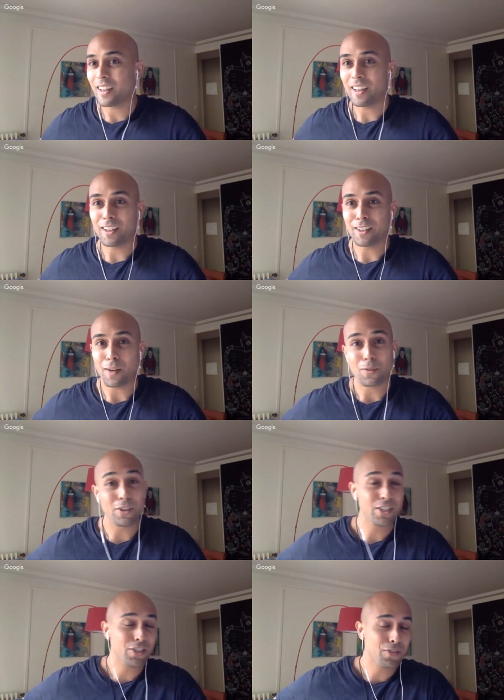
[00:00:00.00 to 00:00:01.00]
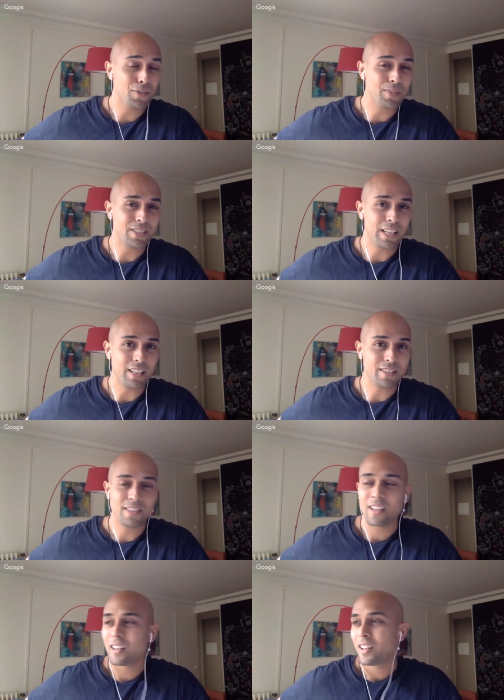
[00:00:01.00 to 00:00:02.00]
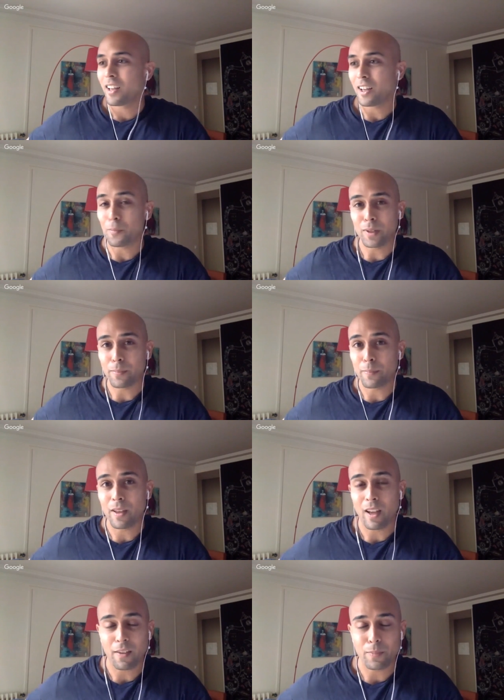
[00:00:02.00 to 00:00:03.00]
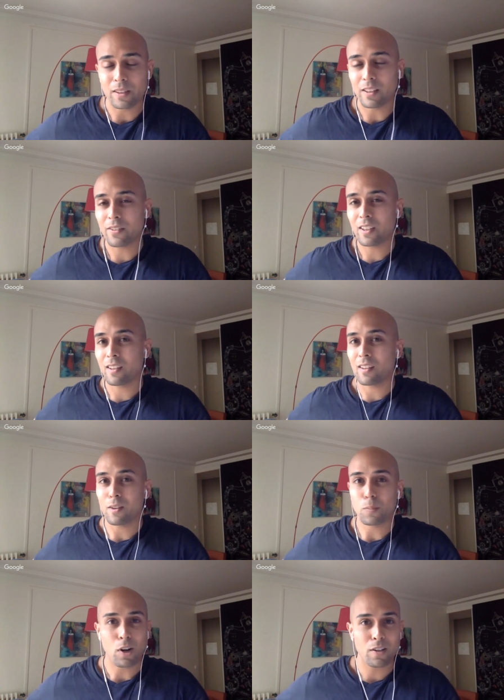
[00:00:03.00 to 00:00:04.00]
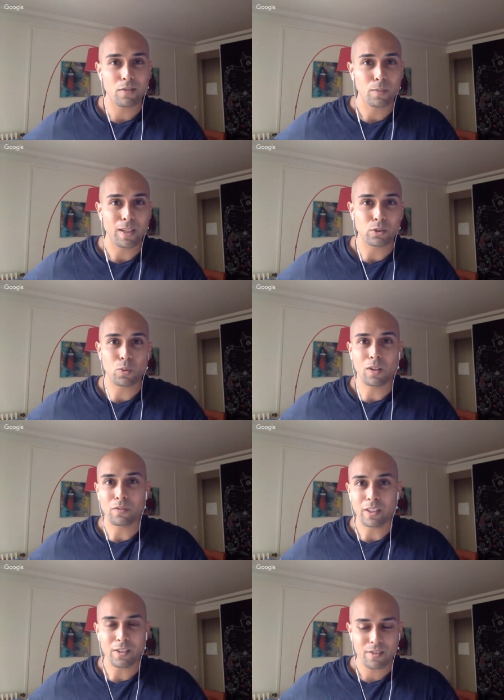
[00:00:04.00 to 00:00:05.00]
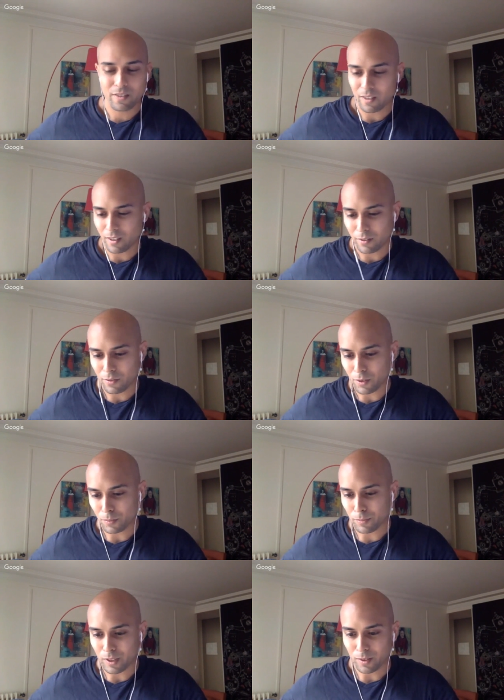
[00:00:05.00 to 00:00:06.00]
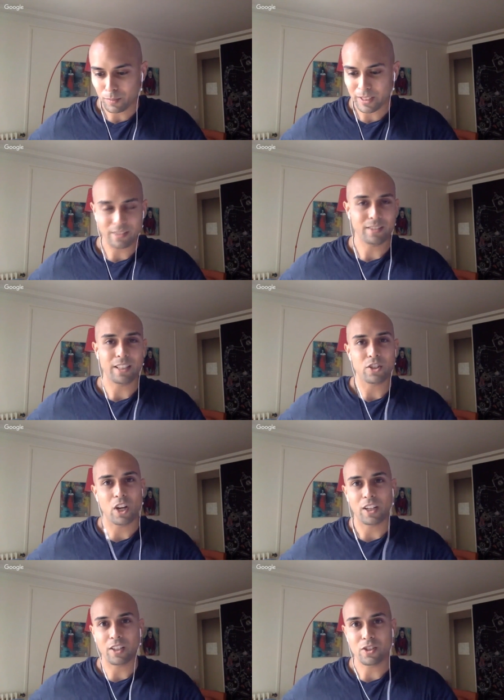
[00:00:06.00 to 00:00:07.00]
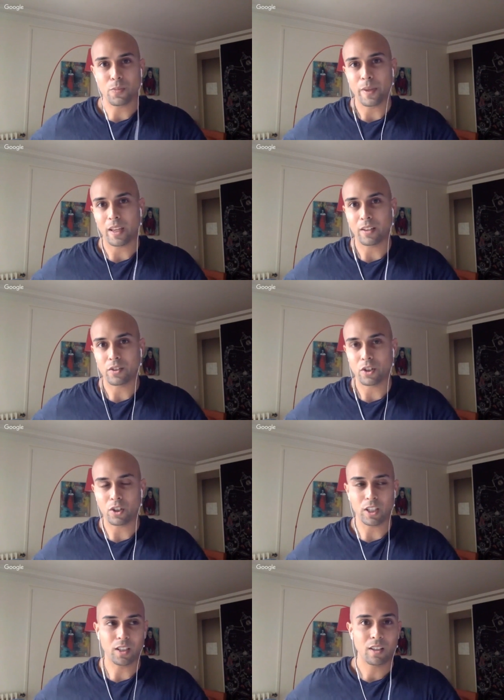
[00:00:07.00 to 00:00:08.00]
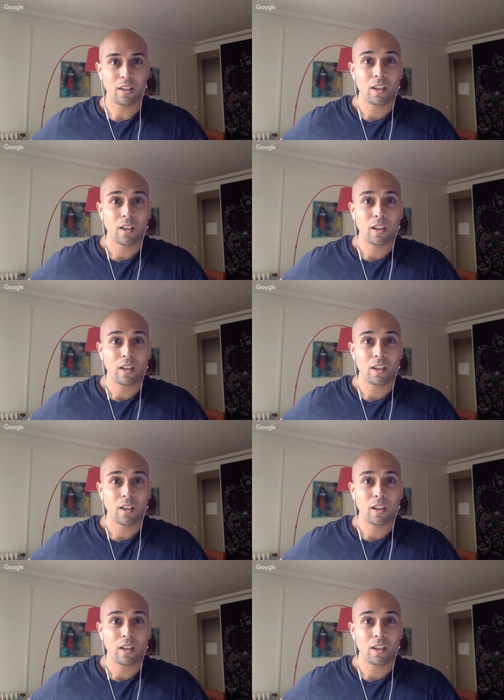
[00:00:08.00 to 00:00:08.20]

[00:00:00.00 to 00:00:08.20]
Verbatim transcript: Uh, I'm originally from the States, uh, but I've been living abroad for about 12 years uh, from uh, places like China, Japan, Turkey.